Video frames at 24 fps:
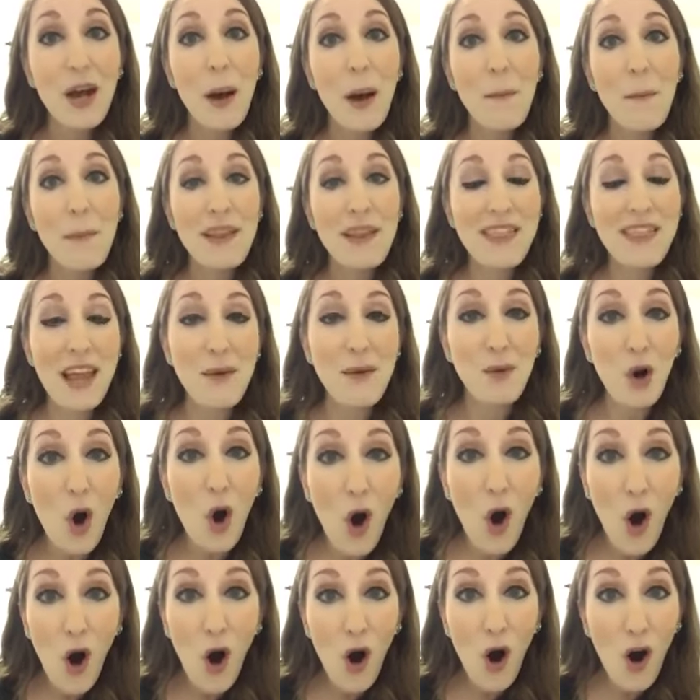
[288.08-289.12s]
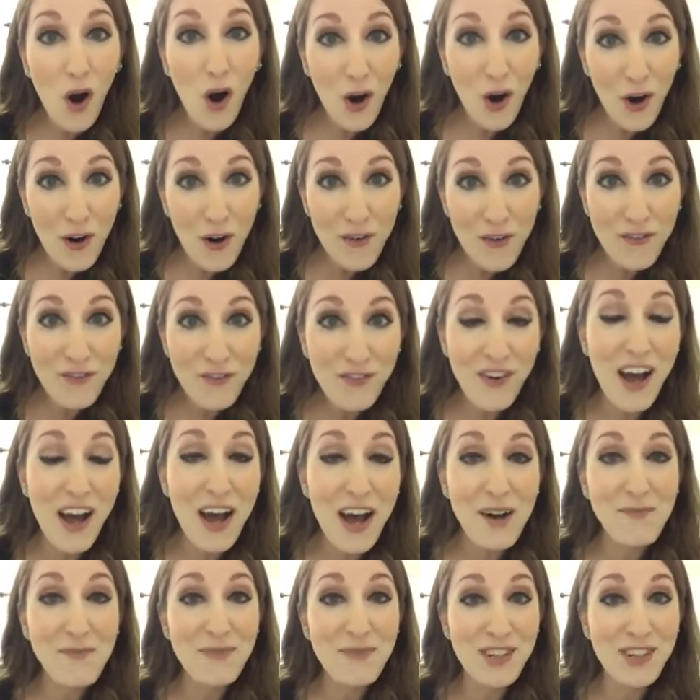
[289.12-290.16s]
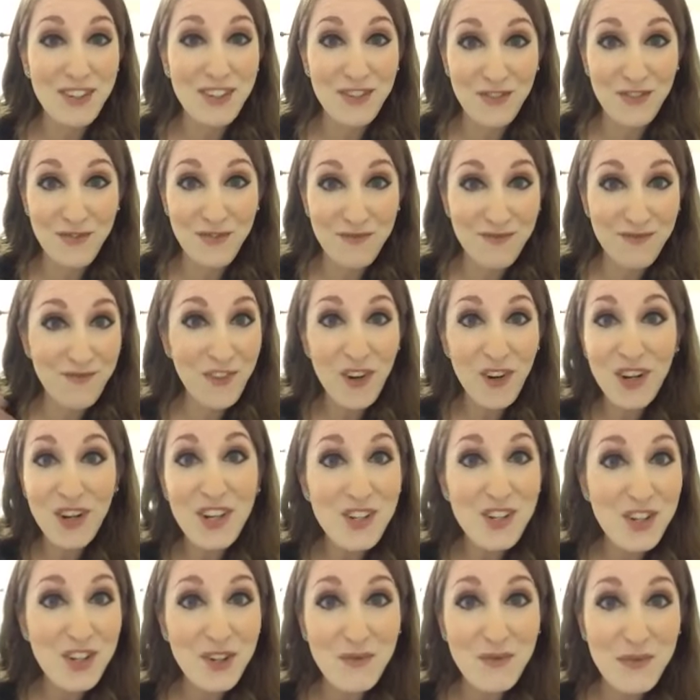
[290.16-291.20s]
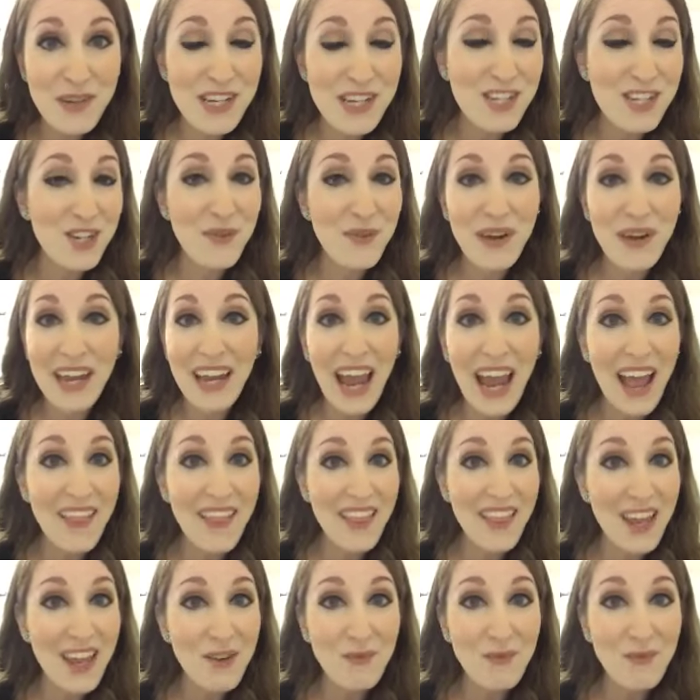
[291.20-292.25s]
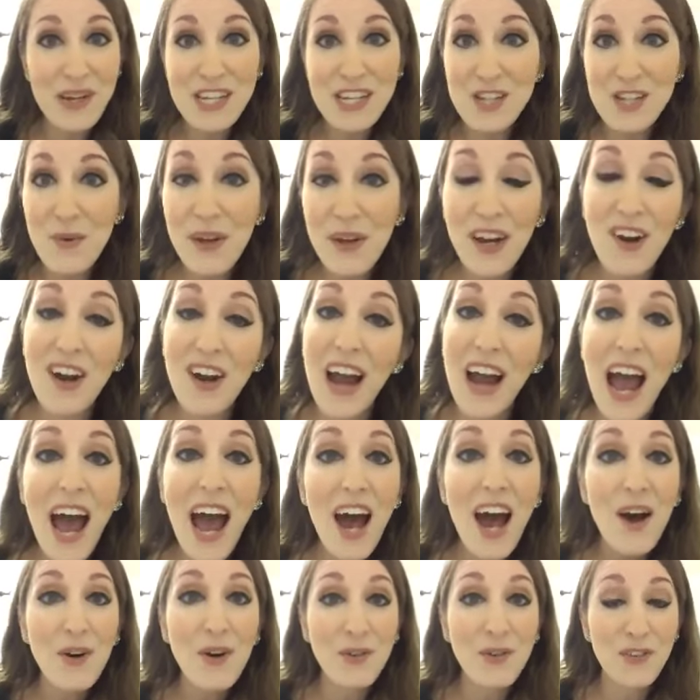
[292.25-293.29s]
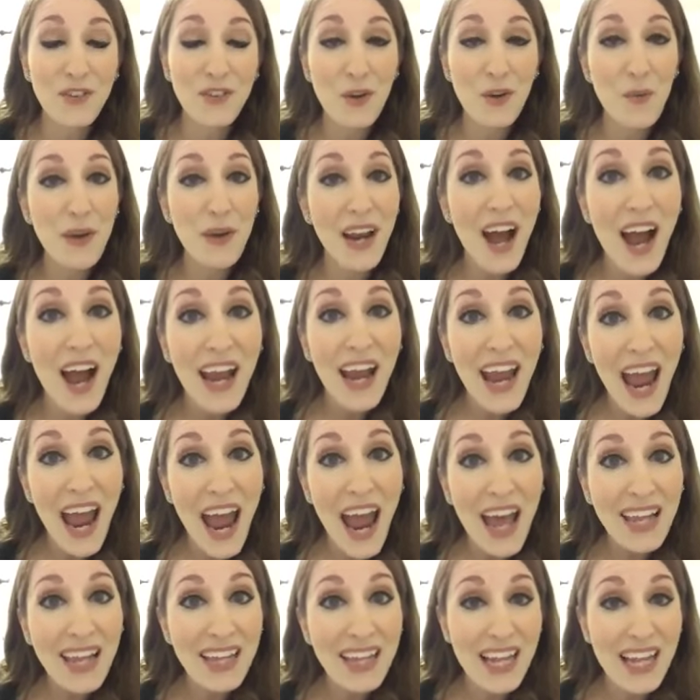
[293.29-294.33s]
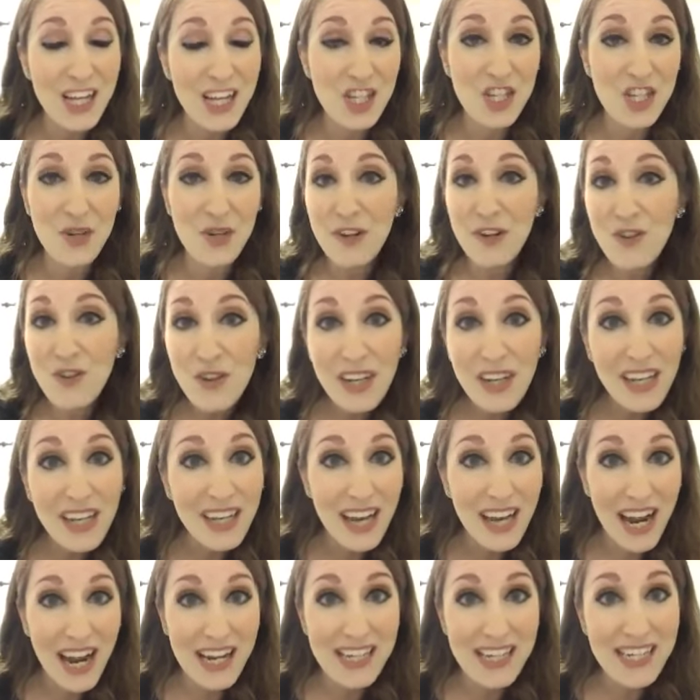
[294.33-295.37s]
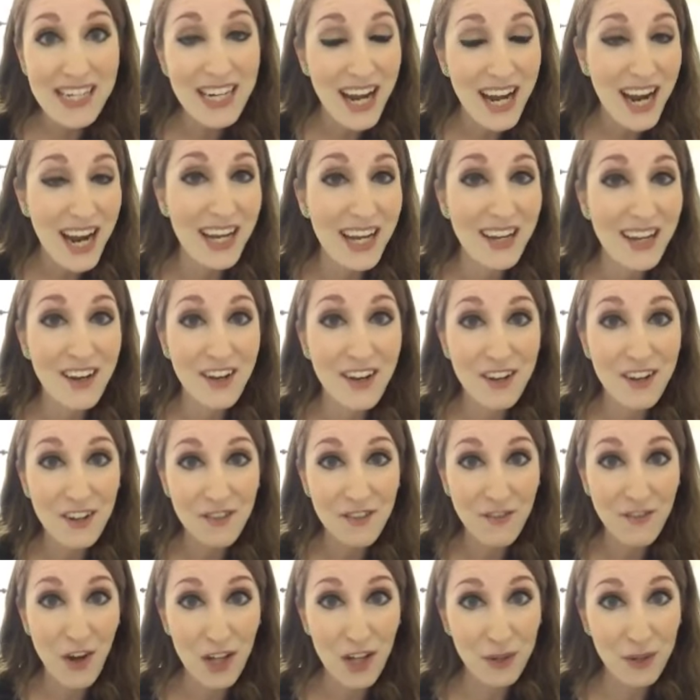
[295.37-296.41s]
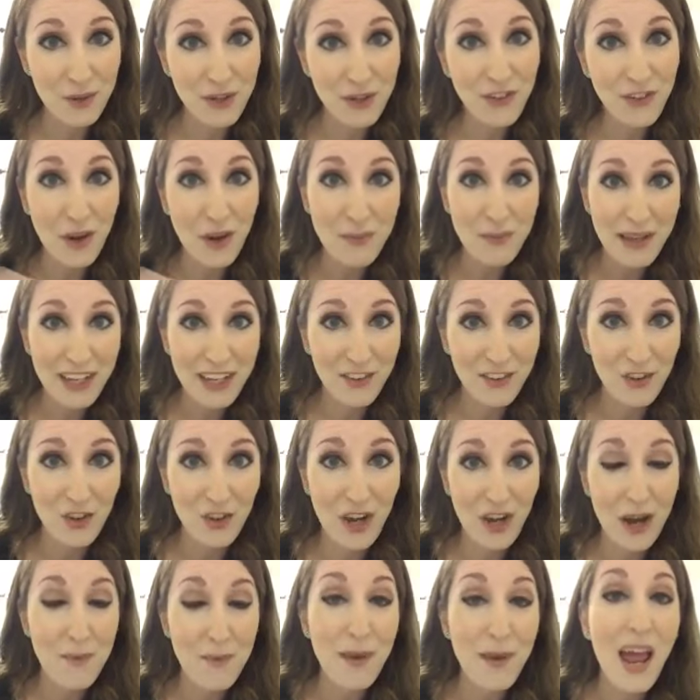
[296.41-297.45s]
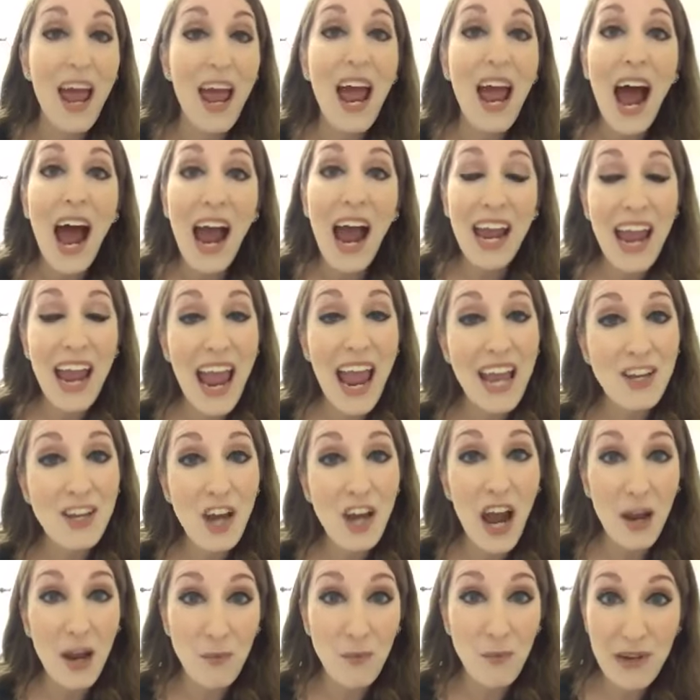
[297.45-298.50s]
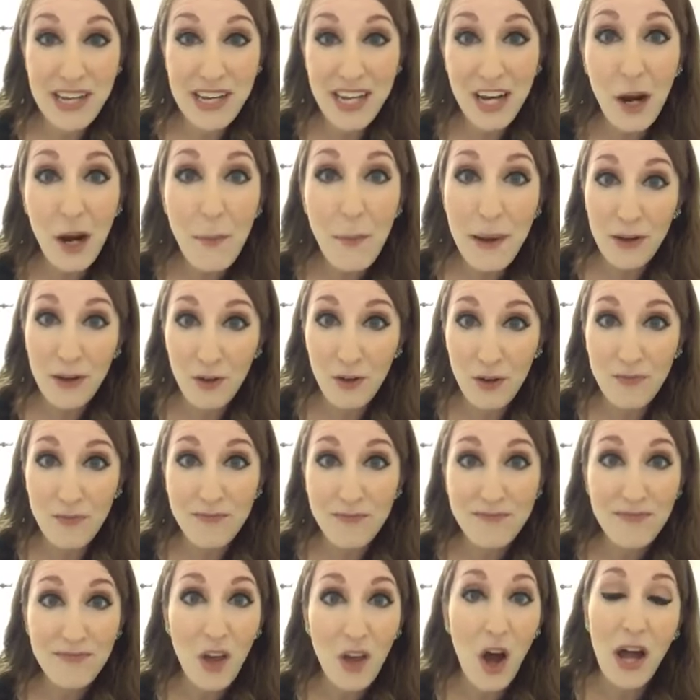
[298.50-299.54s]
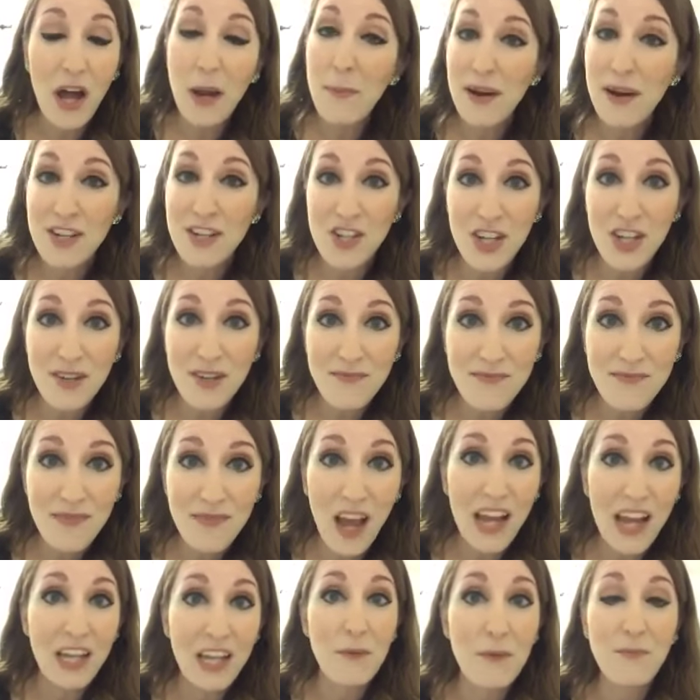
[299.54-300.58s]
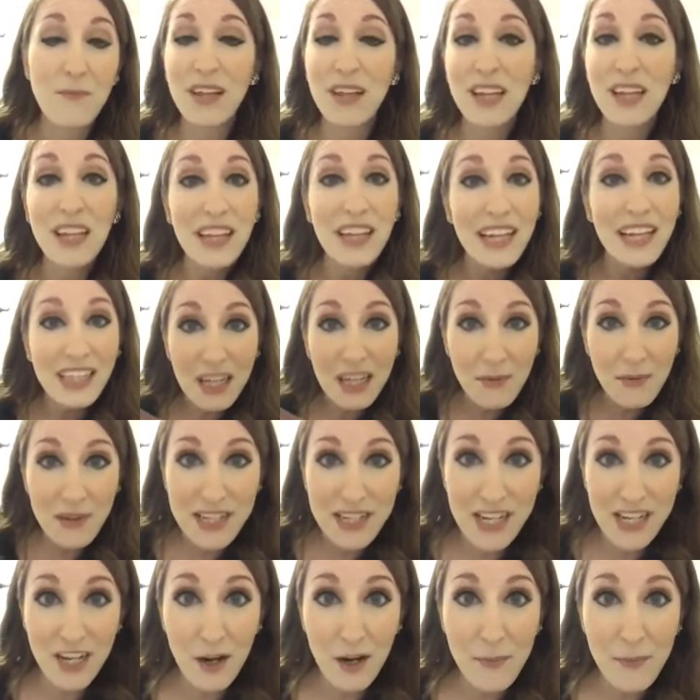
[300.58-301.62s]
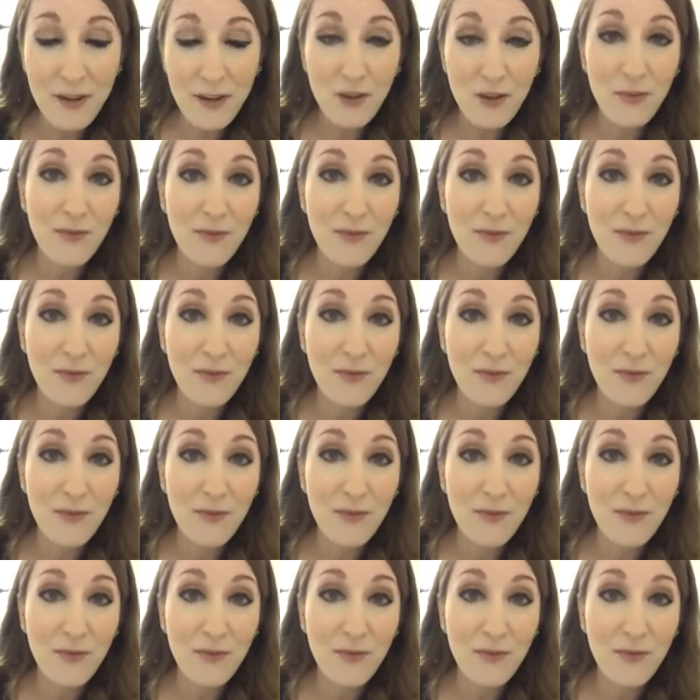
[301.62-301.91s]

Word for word: But they were all from just furniture redoing and then redoing our house. So when I had like 299 followers on my Instagram, hmm. I and I redid our bedroom on a budget I completely redid our bedroom